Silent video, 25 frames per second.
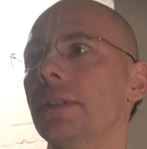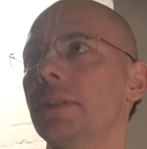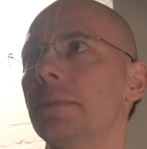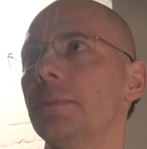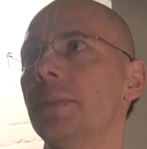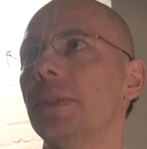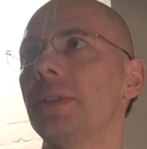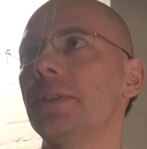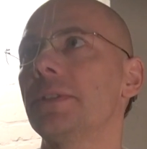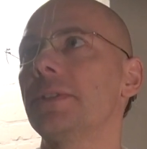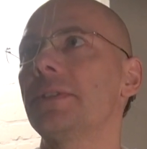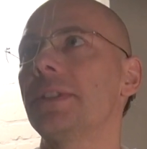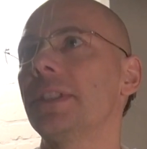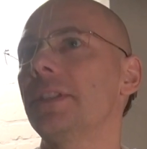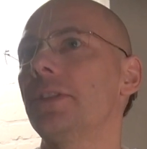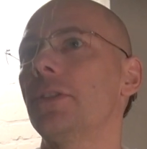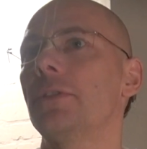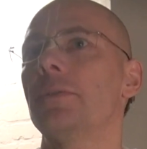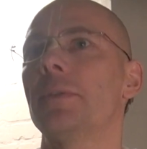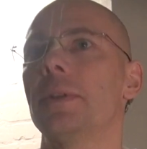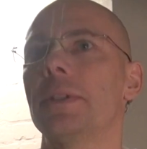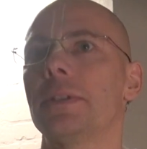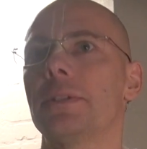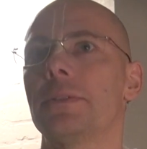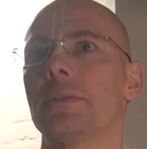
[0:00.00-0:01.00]
Because they
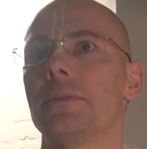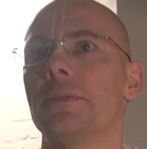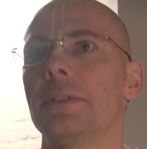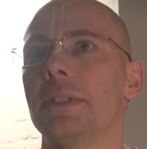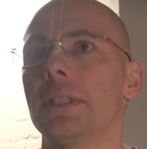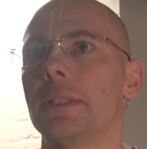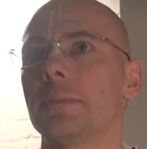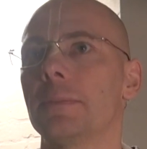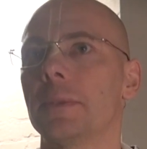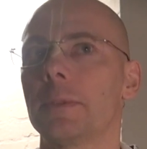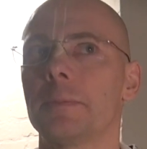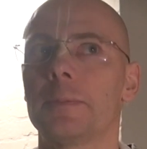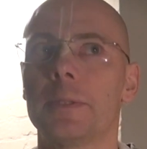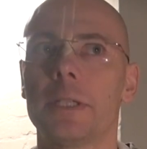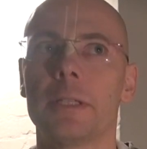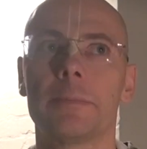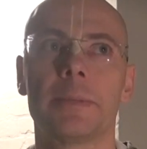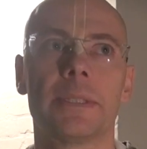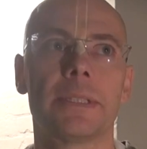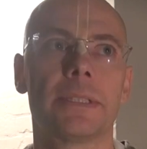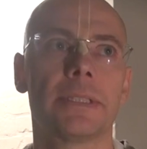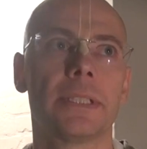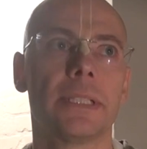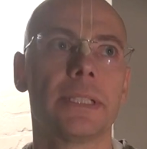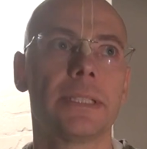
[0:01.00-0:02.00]
don't want to hear. But
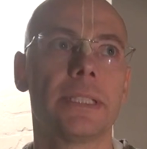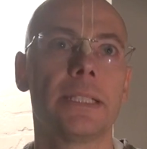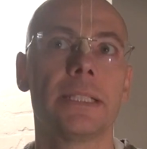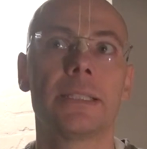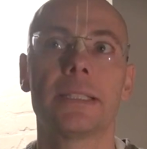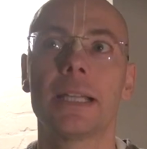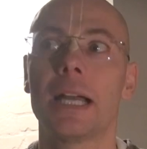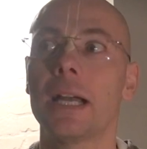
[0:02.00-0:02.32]
Prabhupada says it's